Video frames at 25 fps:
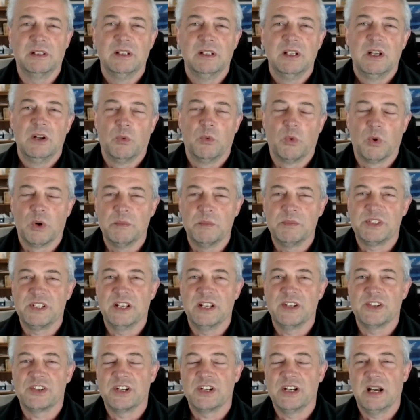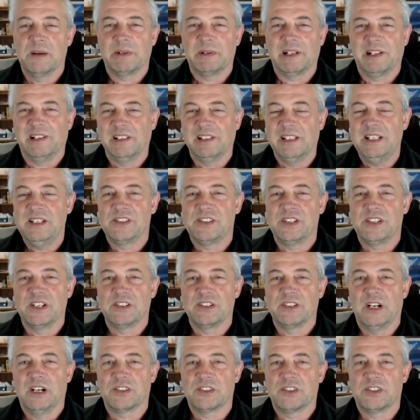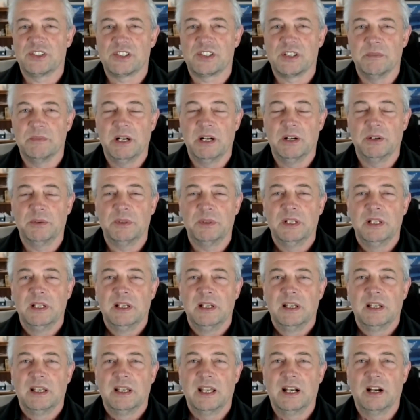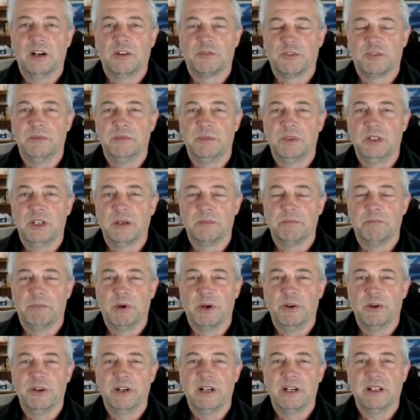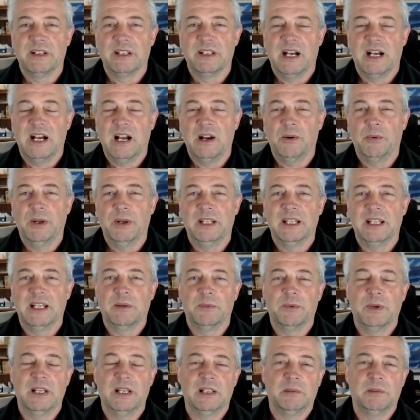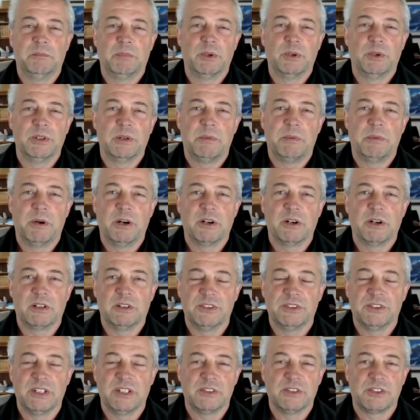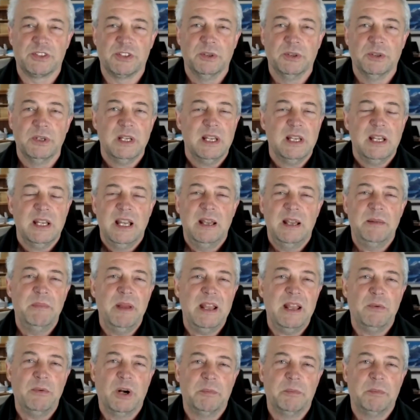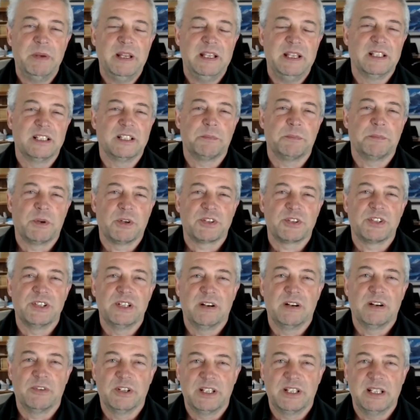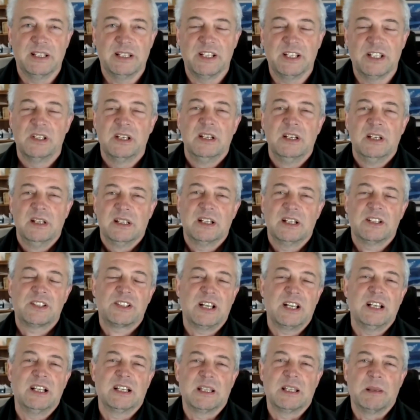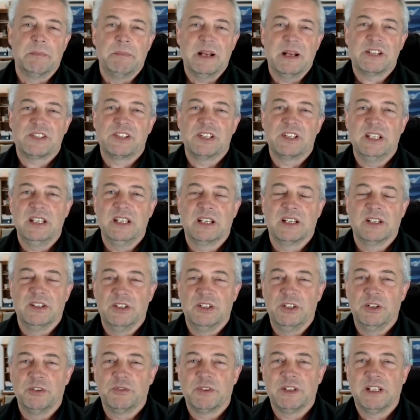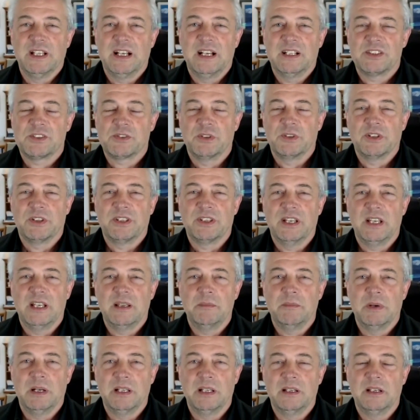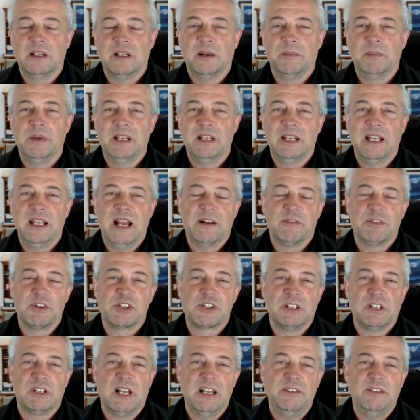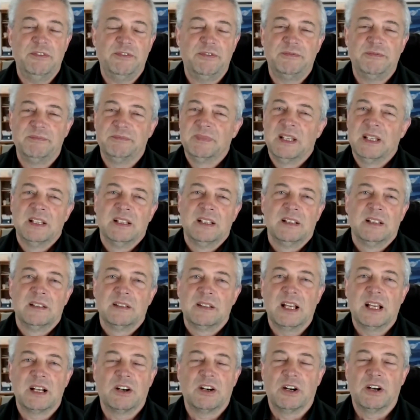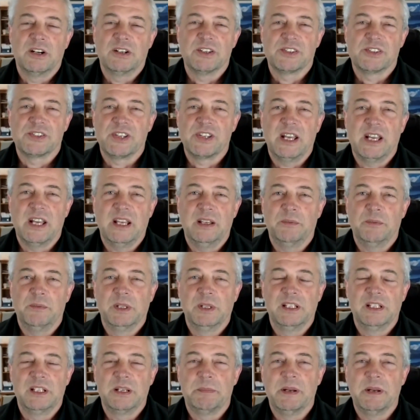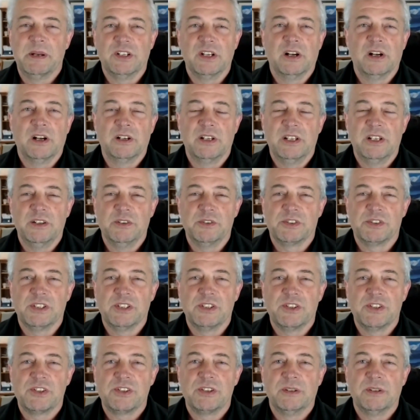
warms the engine up, cleans the exhaust system out, get out for a good burn down the highway, and that way it'll burn the particles out. So it may well be that the person never did this. That's kind of like the best thing you can do for that sort of thing. But I mean, the average life, kind of hard to say. It really depends on usage.